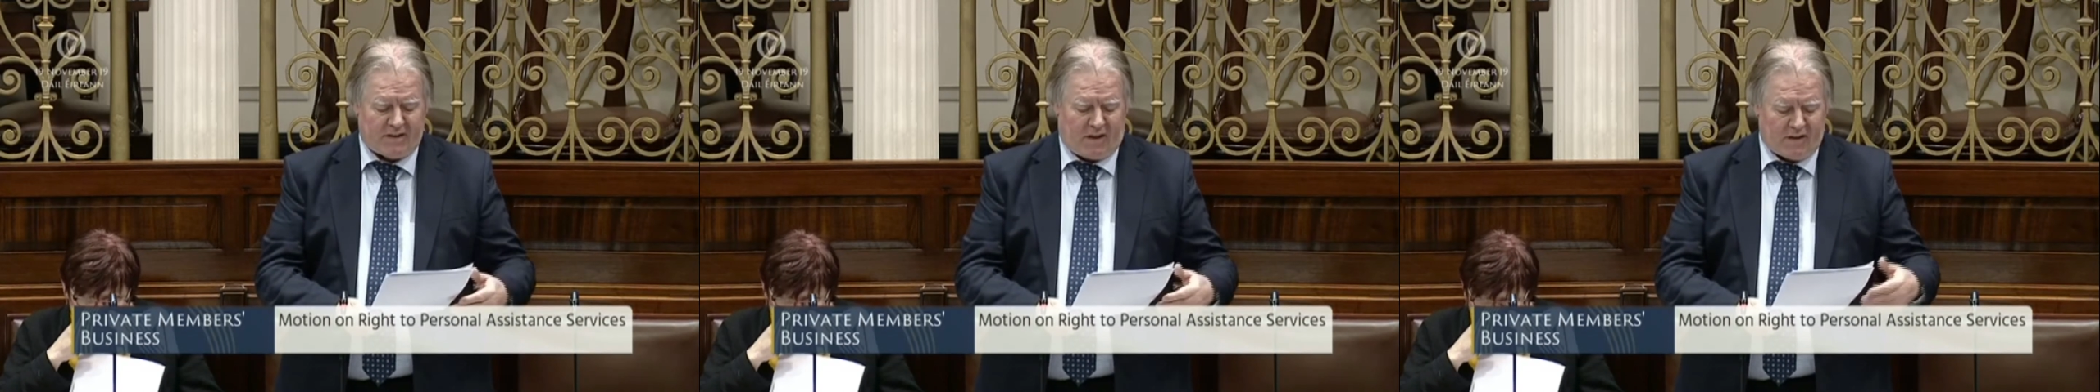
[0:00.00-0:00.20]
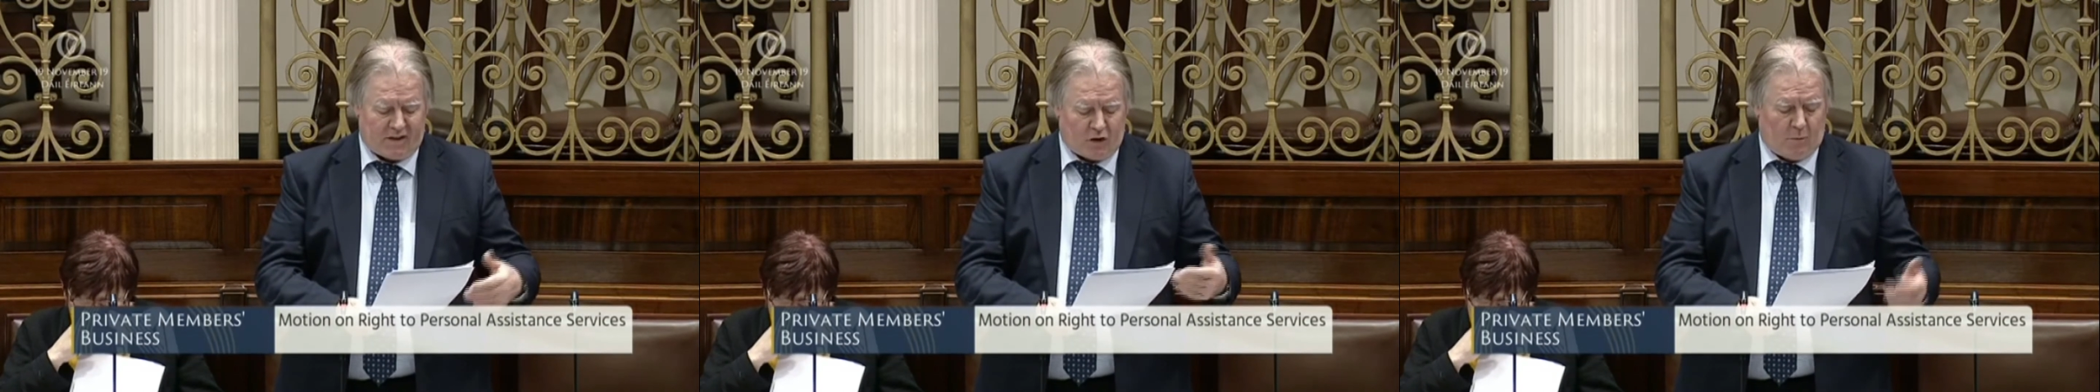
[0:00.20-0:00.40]

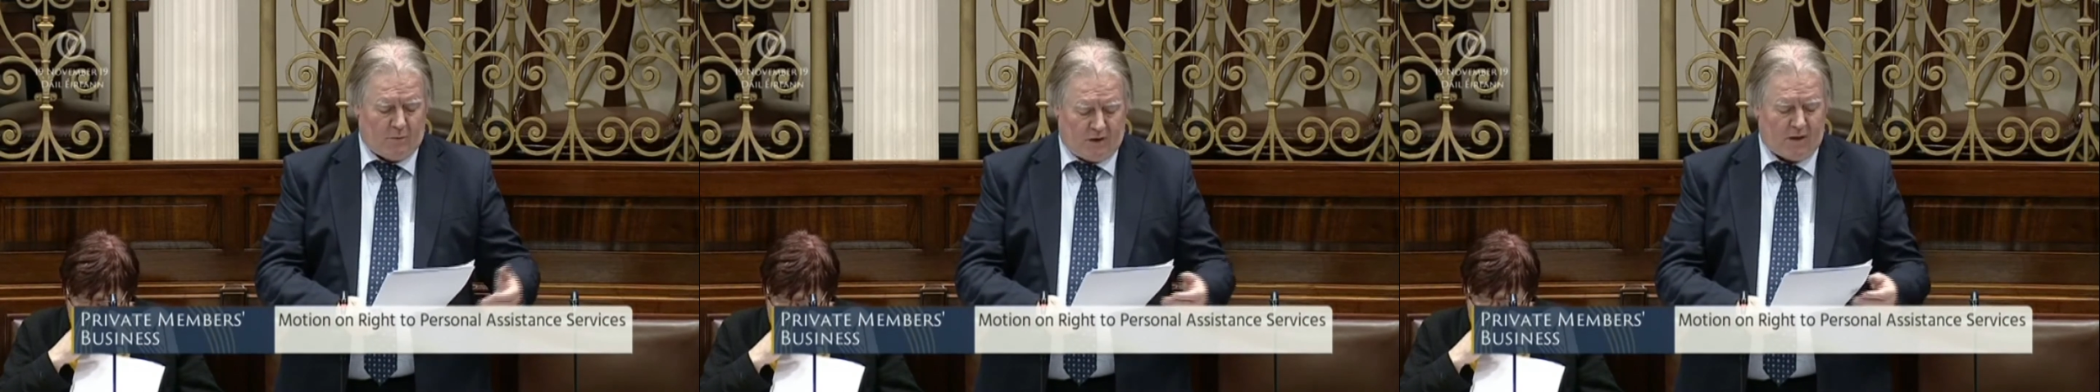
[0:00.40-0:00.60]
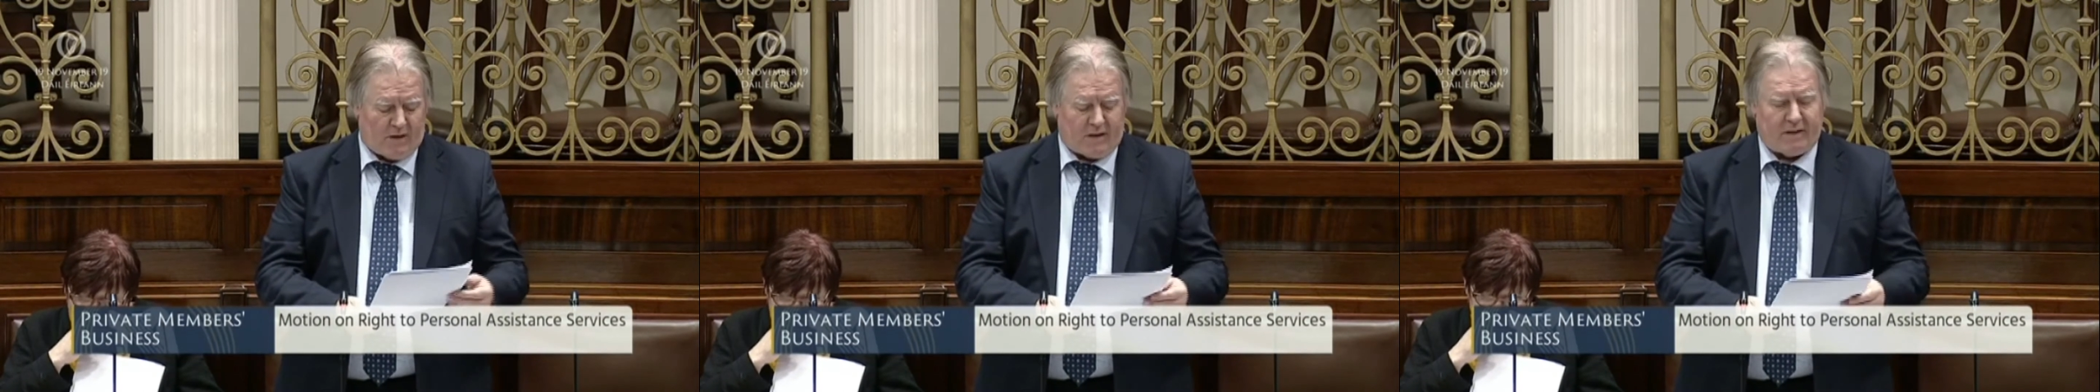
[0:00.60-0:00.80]
and it's
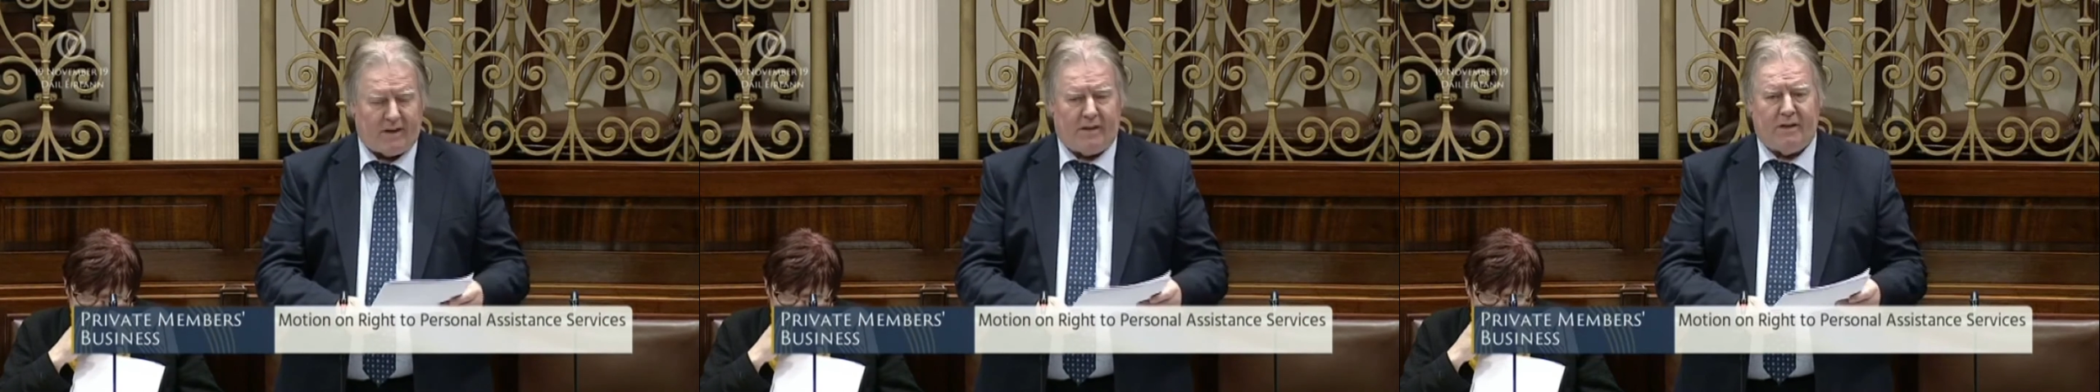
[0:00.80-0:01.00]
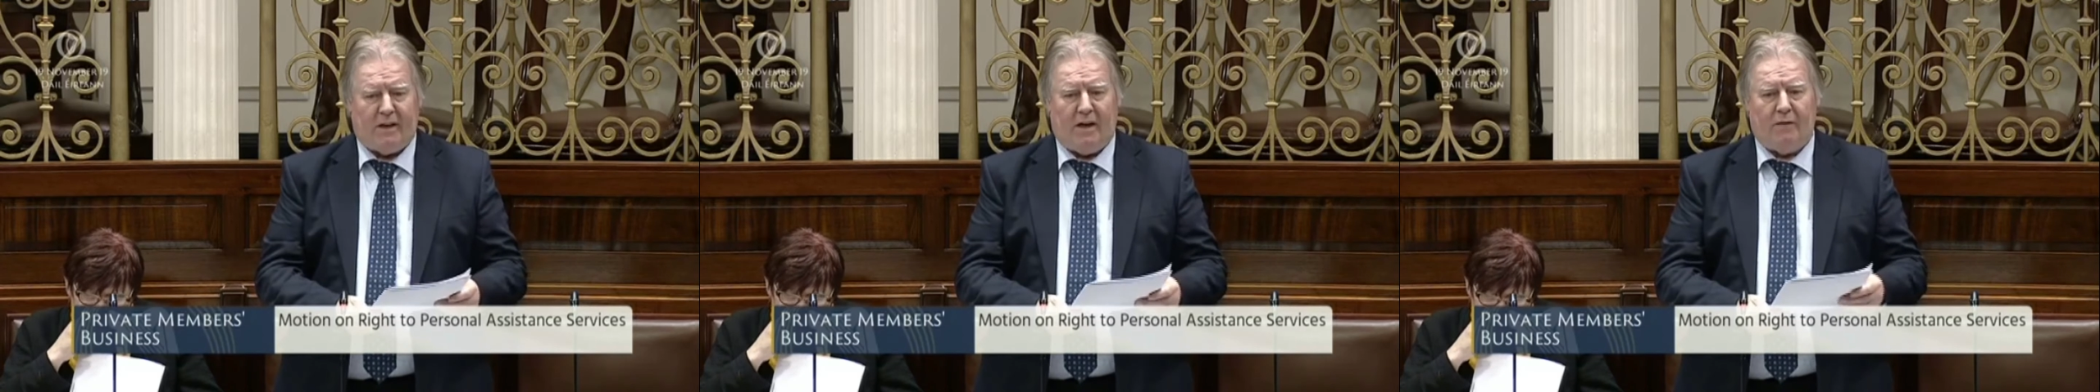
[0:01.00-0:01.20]
something, as I
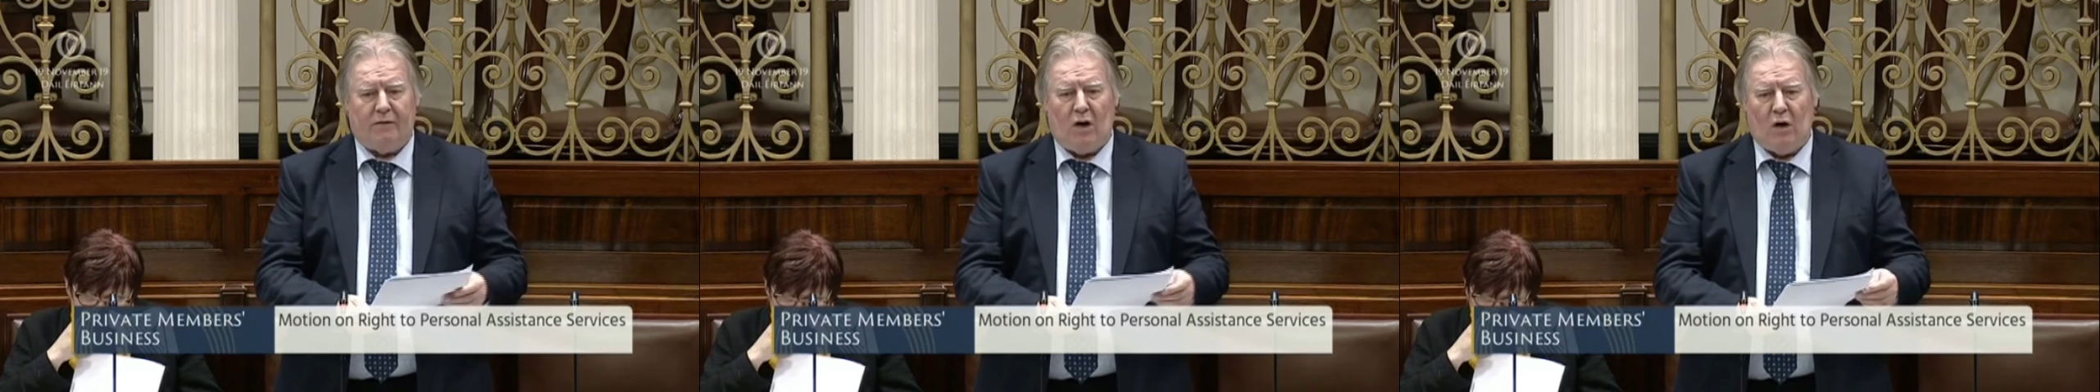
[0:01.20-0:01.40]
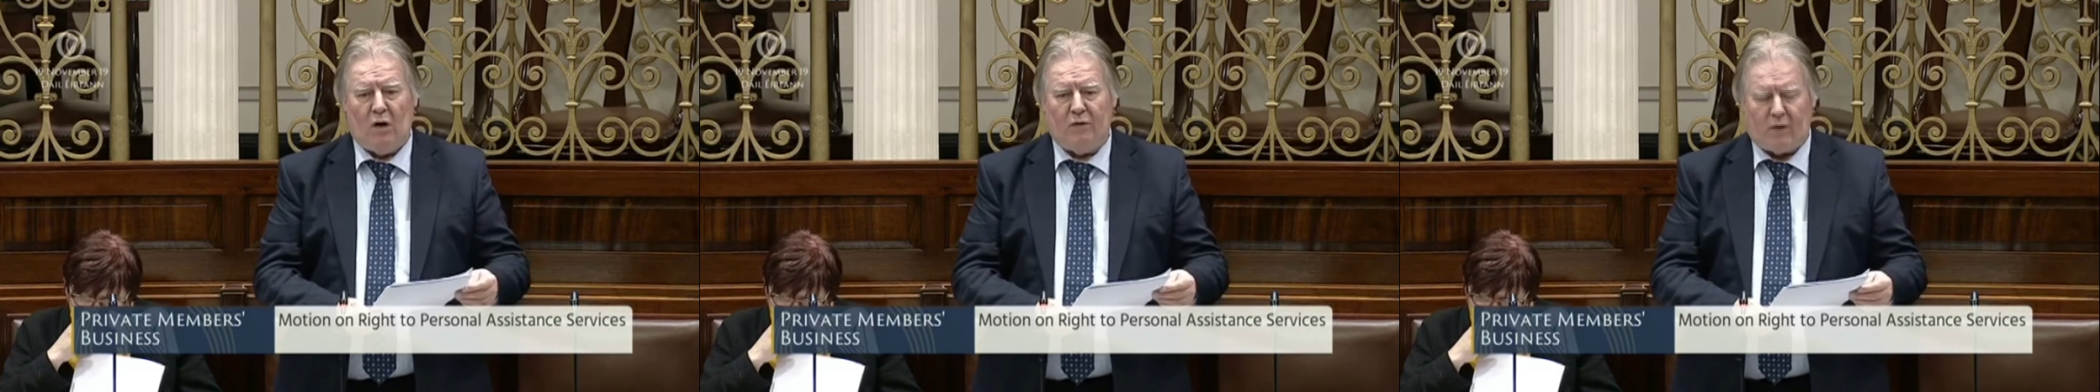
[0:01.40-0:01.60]
said, I've
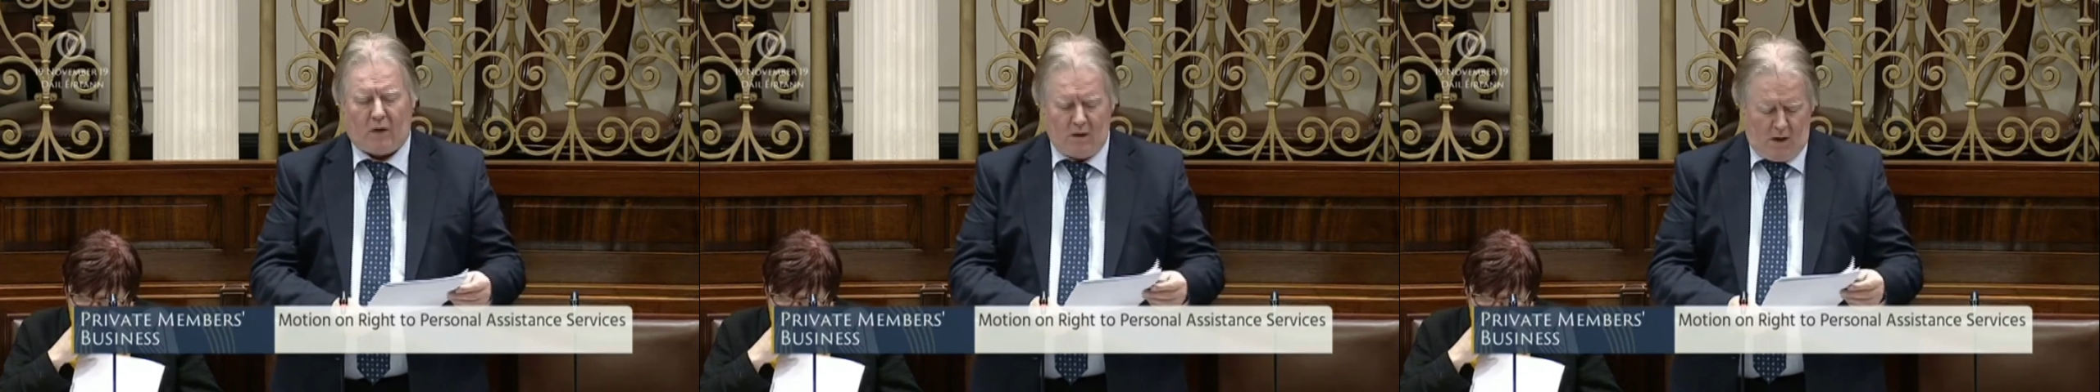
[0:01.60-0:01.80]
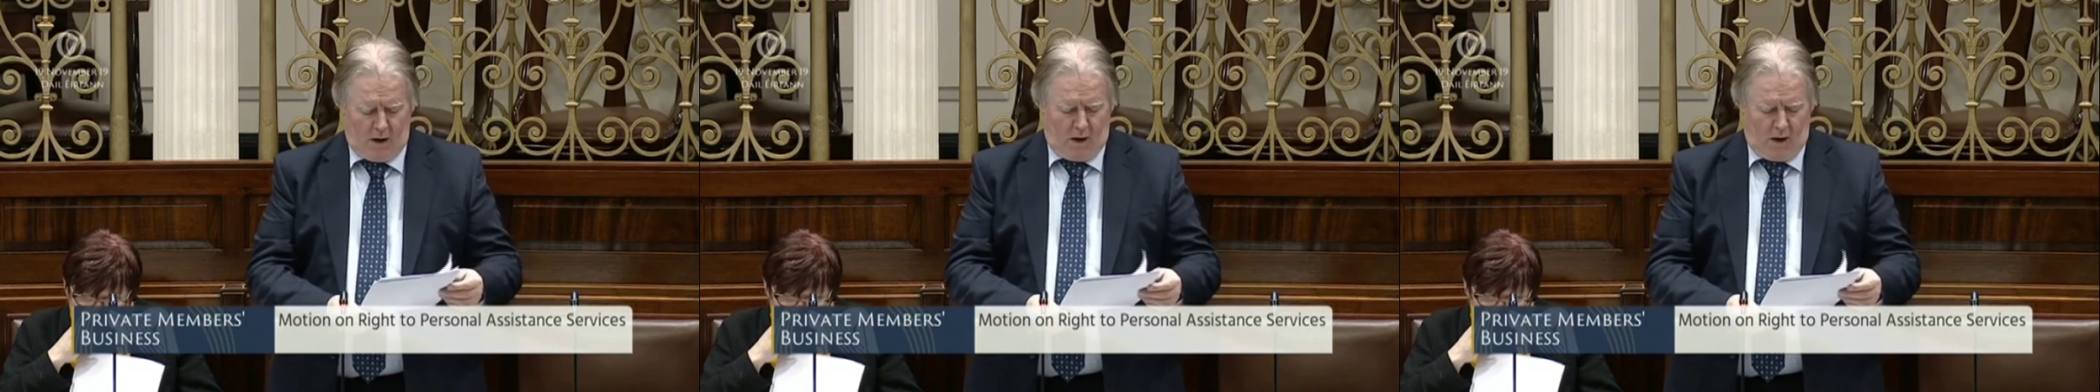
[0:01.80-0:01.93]
called for,